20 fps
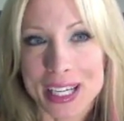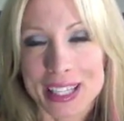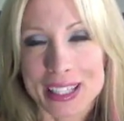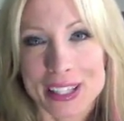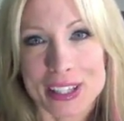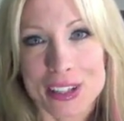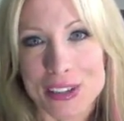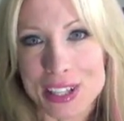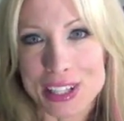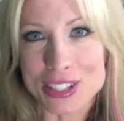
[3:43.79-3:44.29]

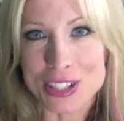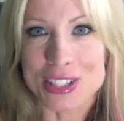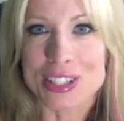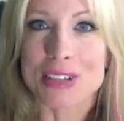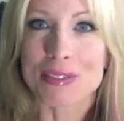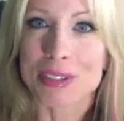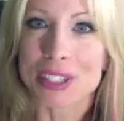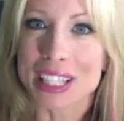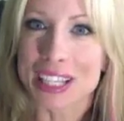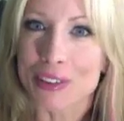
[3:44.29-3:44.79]
that's just
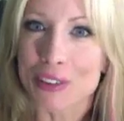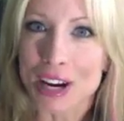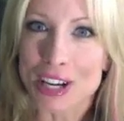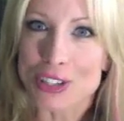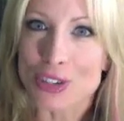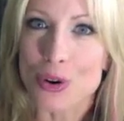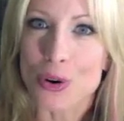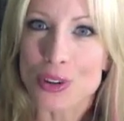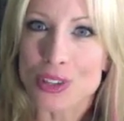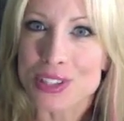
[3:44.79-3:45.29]
a really
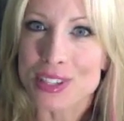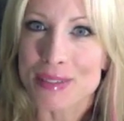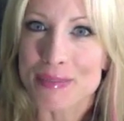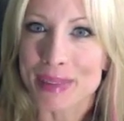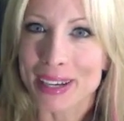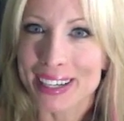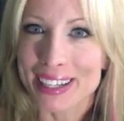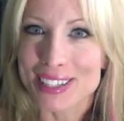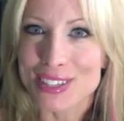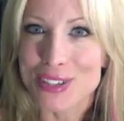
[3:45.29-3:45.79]
crash course in
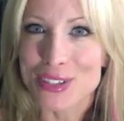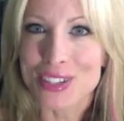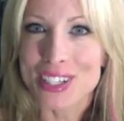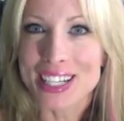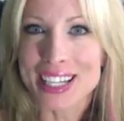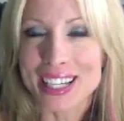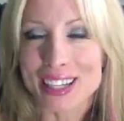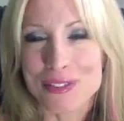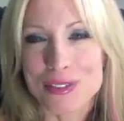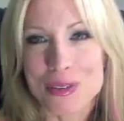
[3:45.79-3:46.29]
my
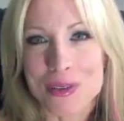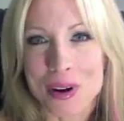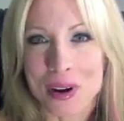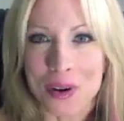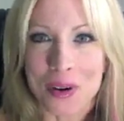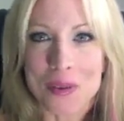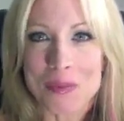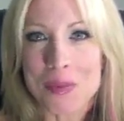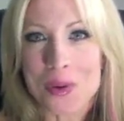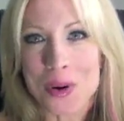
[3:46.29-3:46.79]
history. If you want
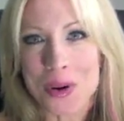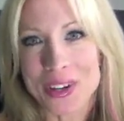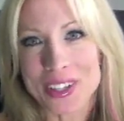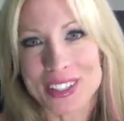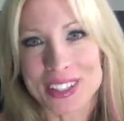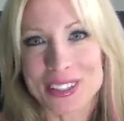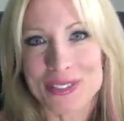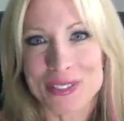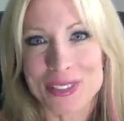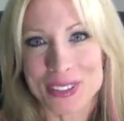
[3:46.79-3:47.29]
to know more,
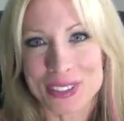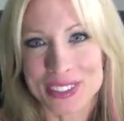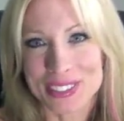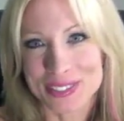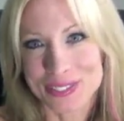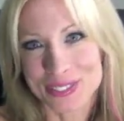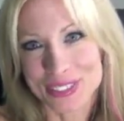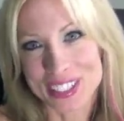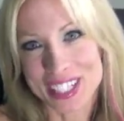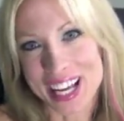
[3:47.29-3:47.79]
you can feel
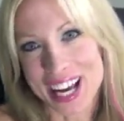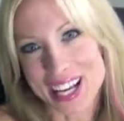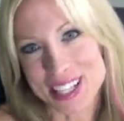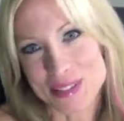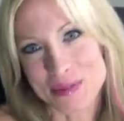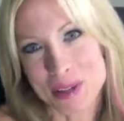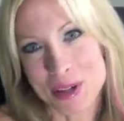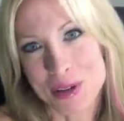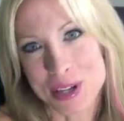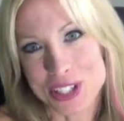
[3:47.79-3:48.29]
free to
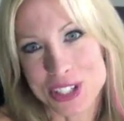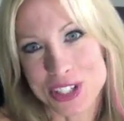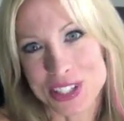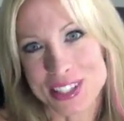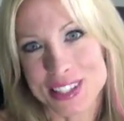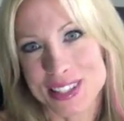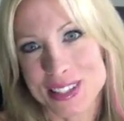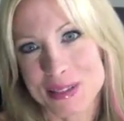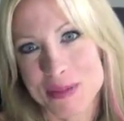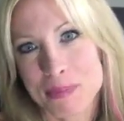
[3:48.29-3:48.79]
ask me
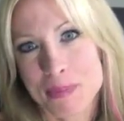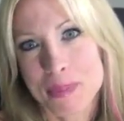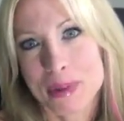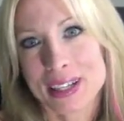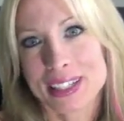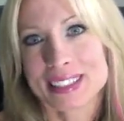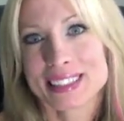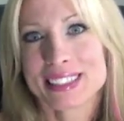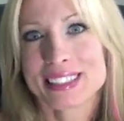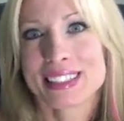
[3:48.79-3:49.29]
questions.
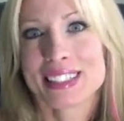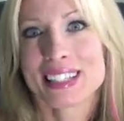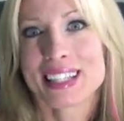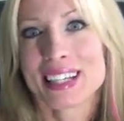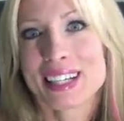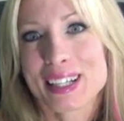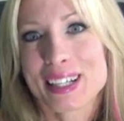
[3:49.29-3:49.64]
But